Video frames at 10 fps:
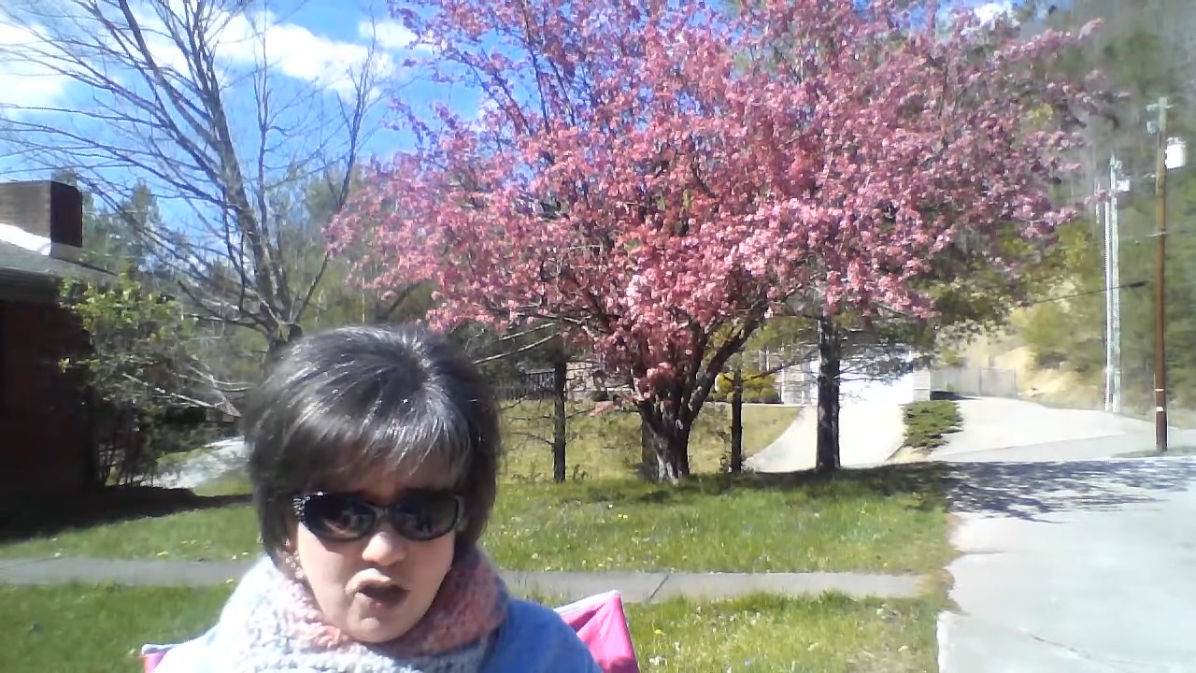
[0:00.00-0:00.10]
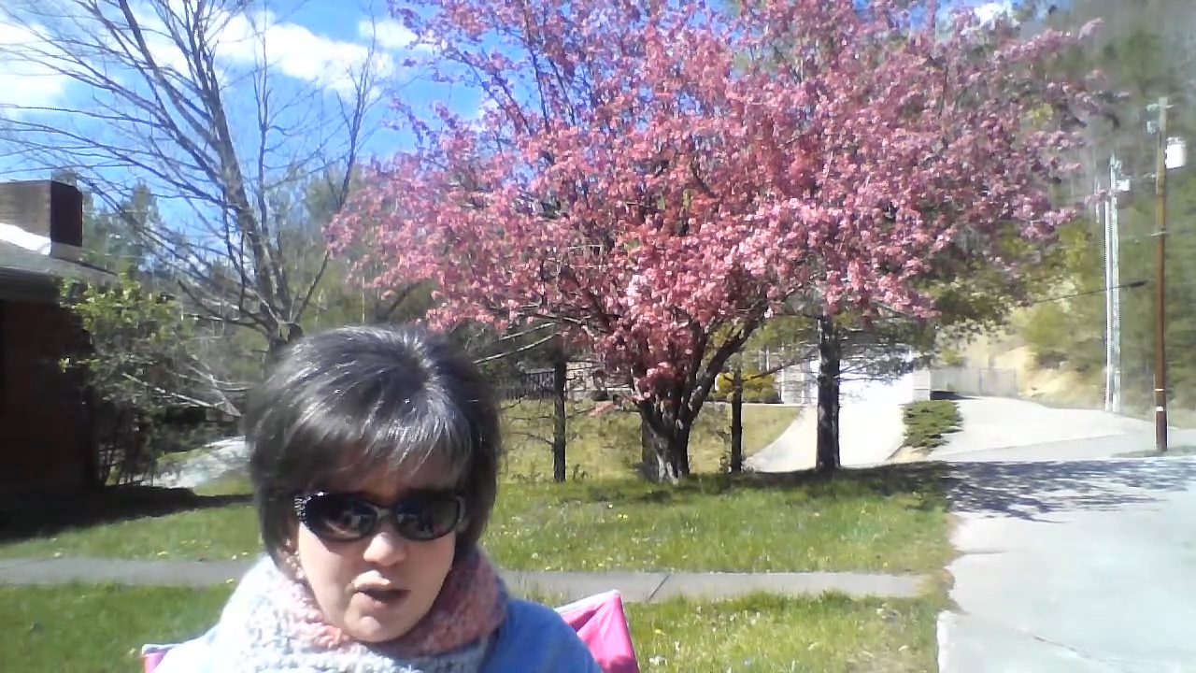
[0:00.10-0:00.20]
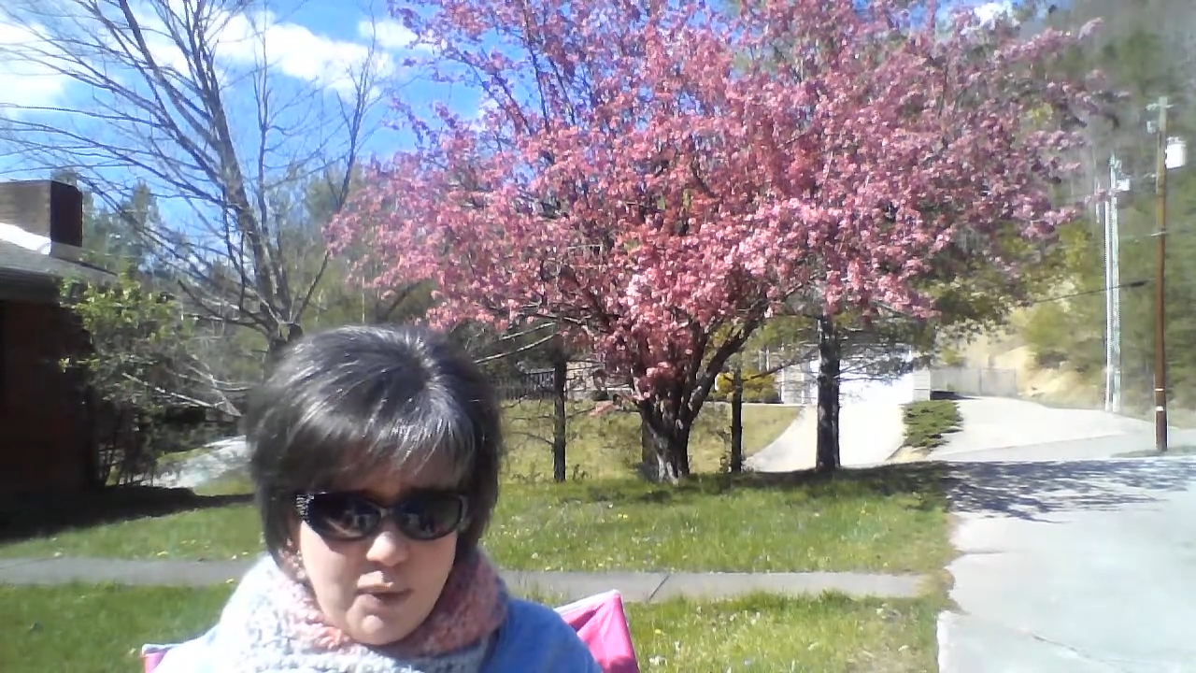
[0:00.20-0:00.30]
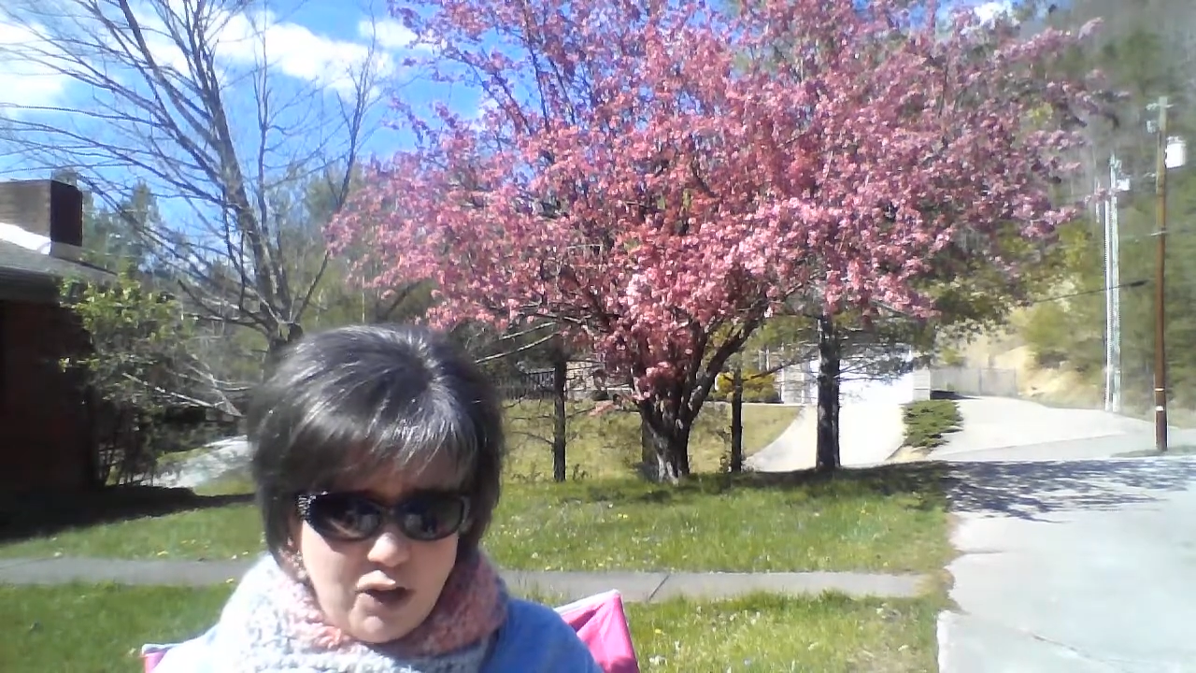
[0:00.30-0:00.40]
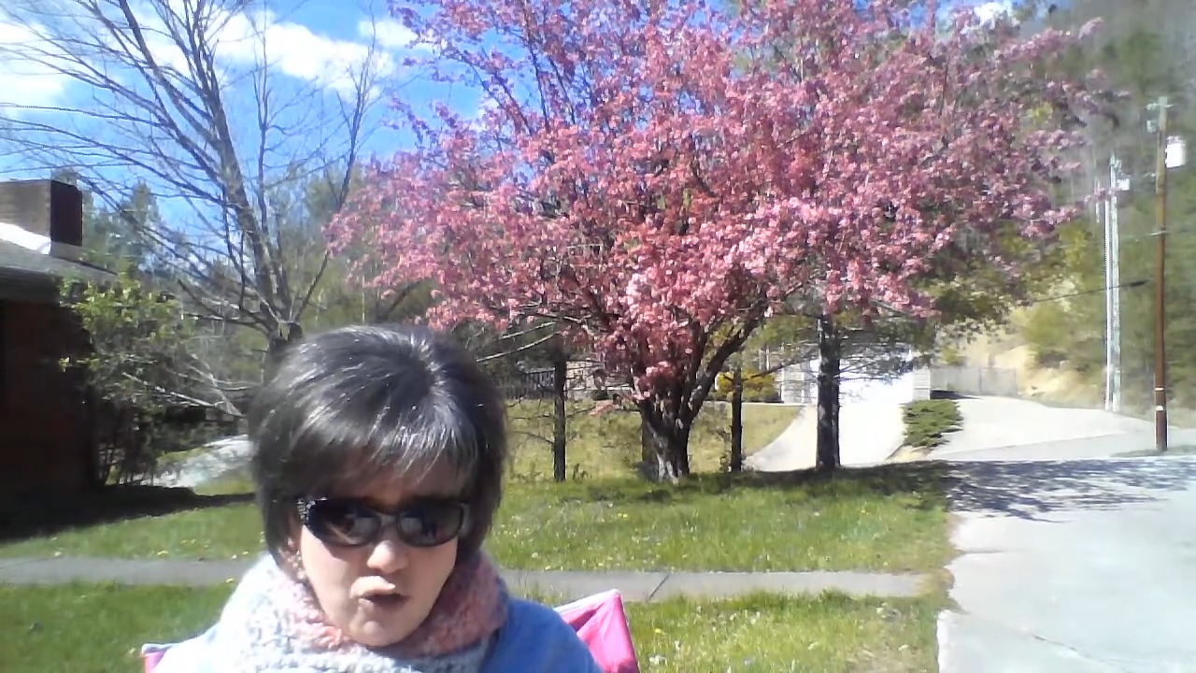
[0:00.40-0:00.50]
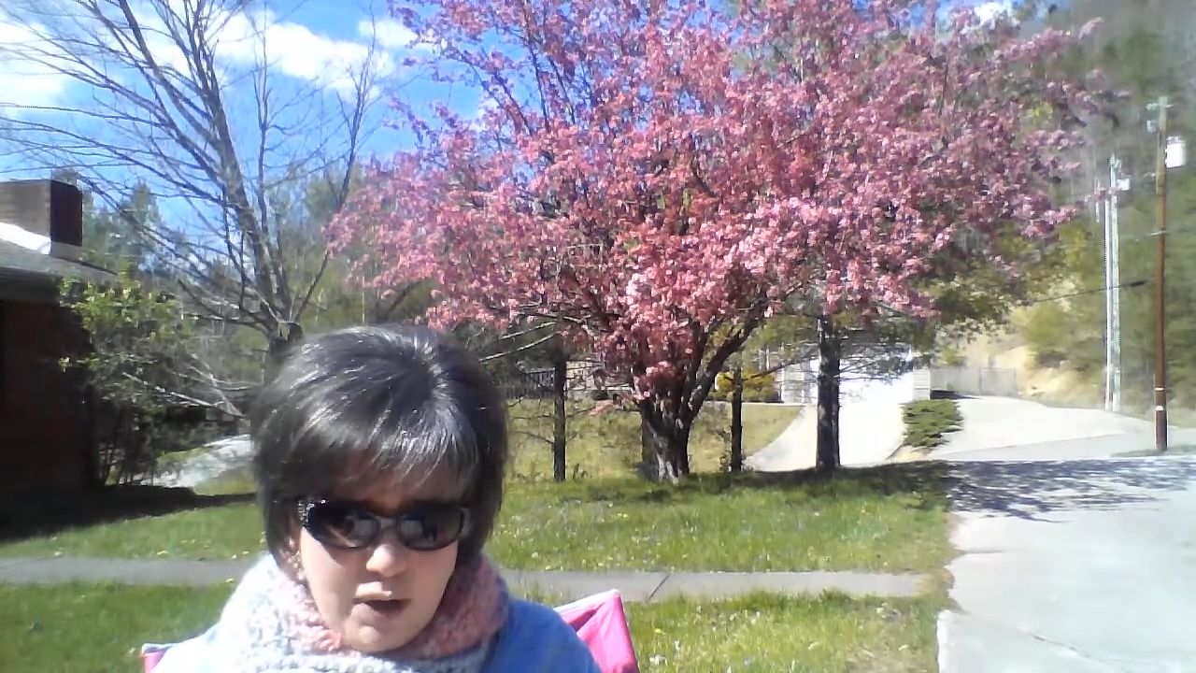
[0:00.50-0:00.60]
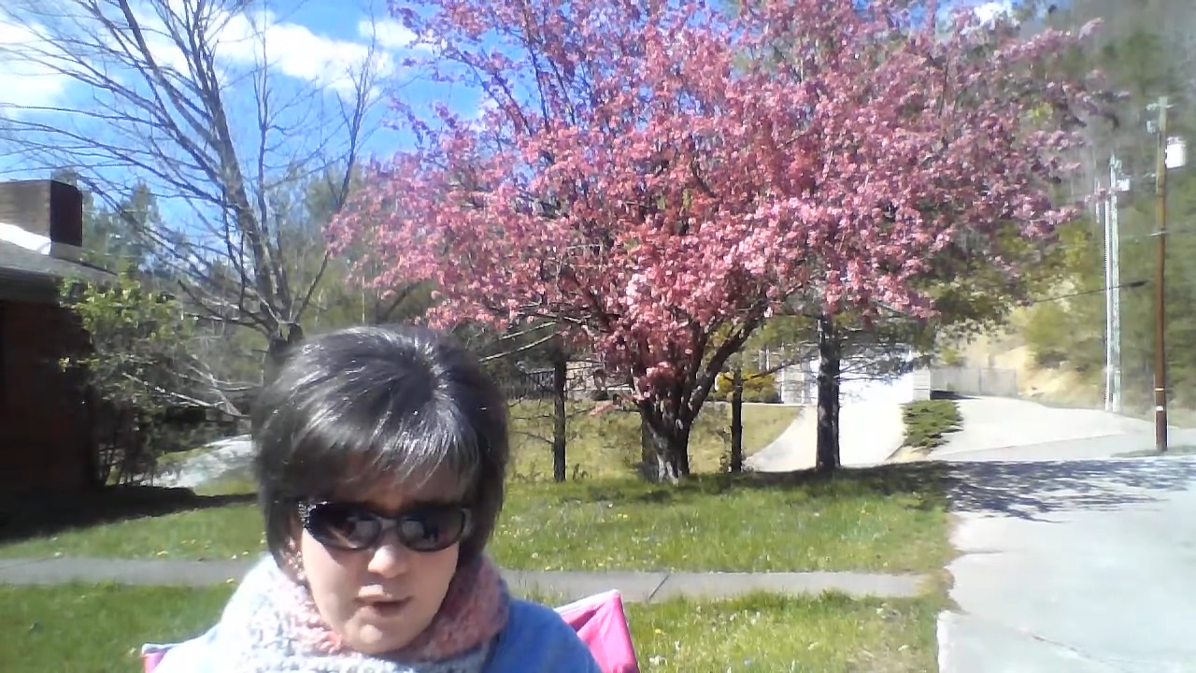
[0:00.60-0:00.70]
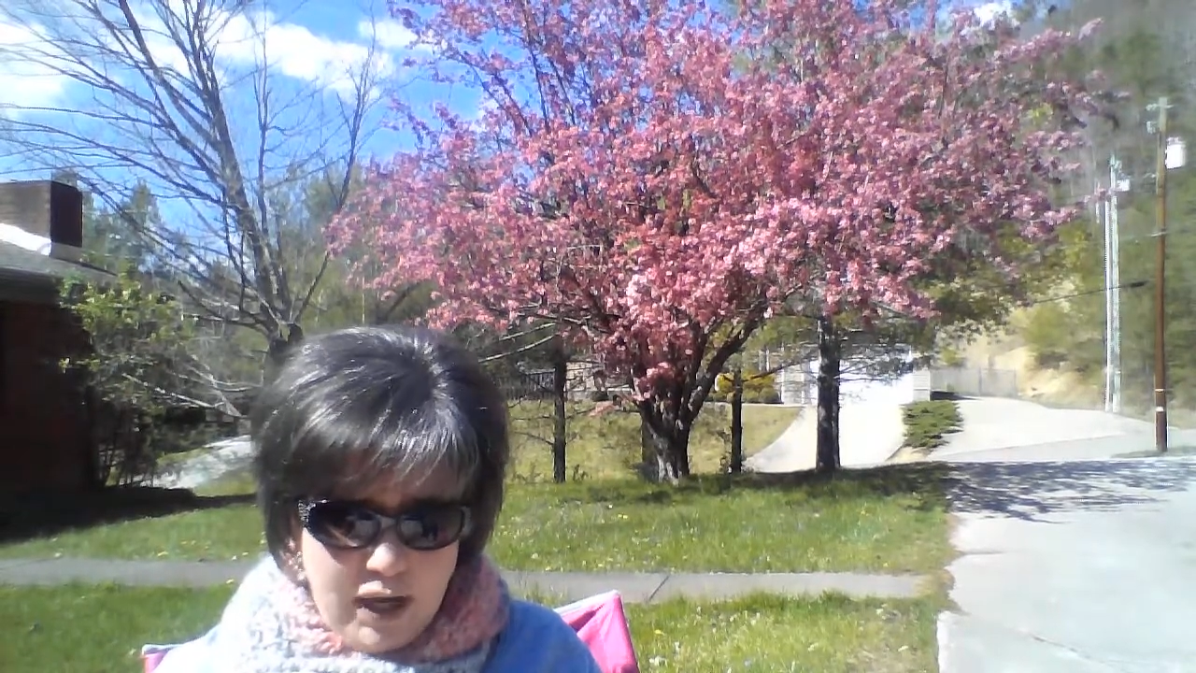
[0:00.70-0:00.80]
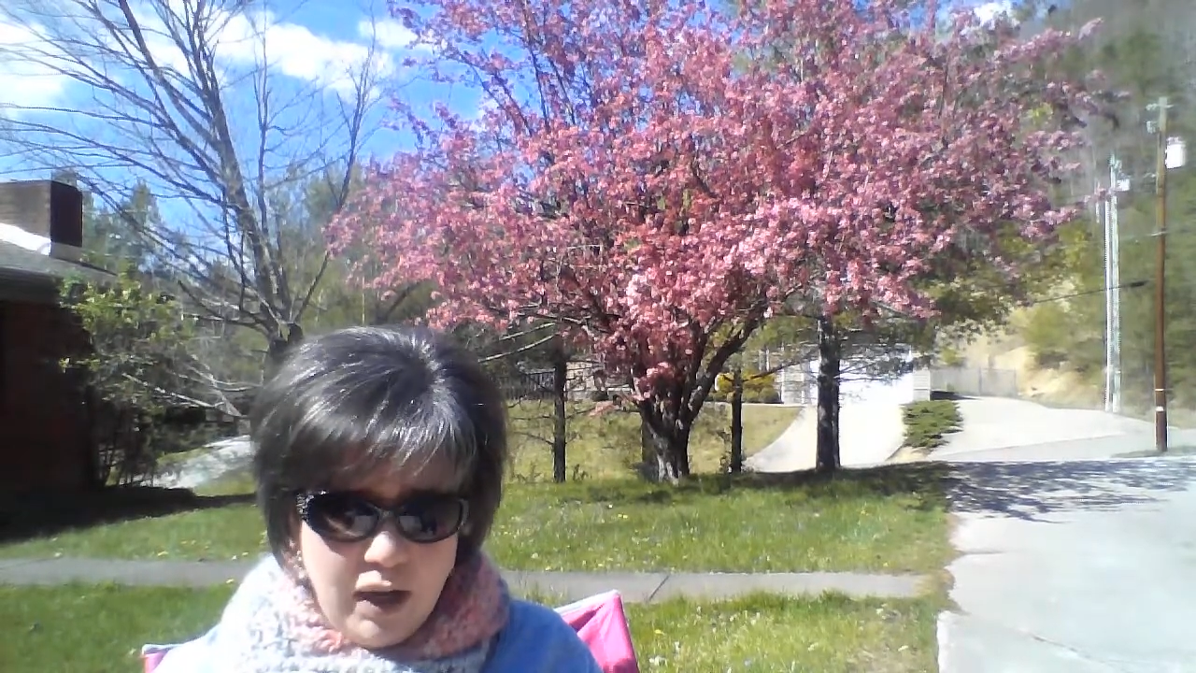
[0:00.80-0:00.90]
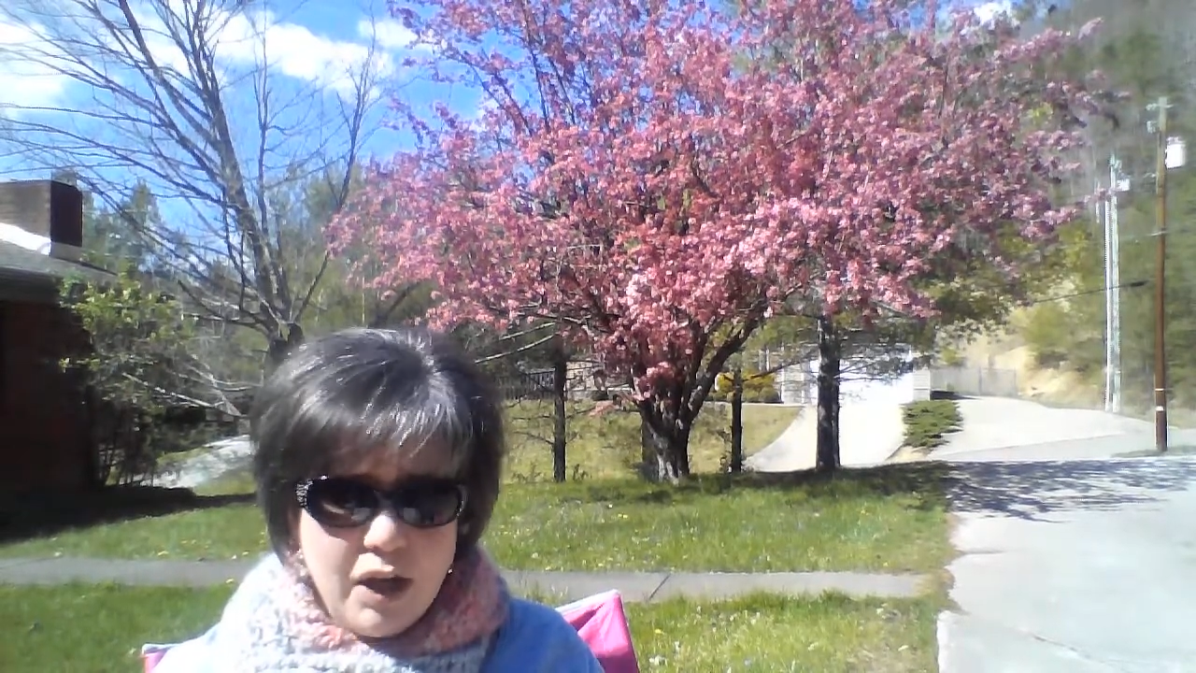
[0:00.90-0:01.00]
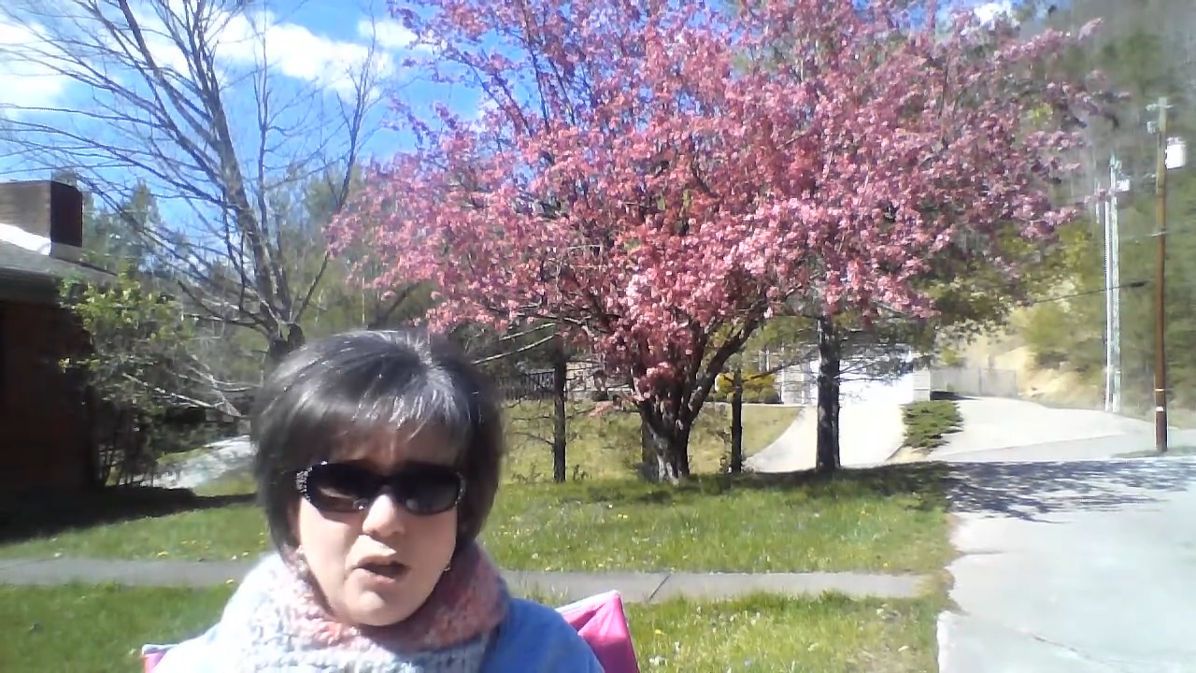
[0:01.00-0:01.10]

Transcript: She's been dreaming.